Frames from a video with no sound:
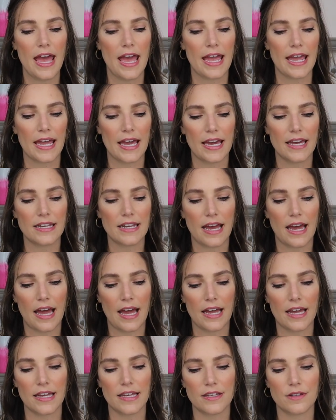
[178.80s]
And
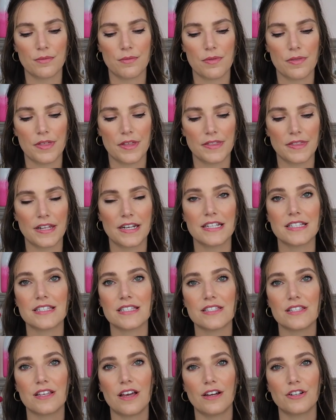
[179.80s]
I think that
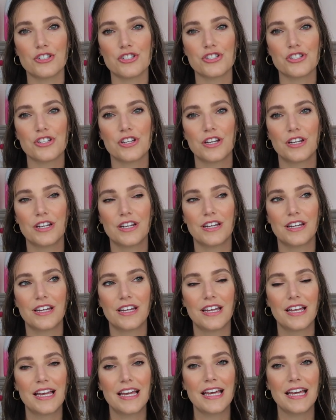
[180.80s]
it's
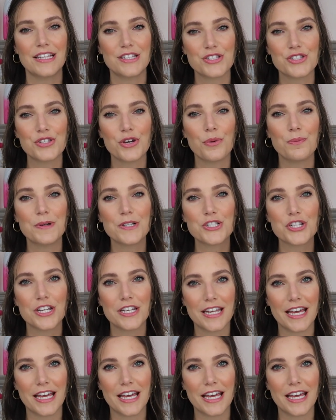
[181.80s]
so much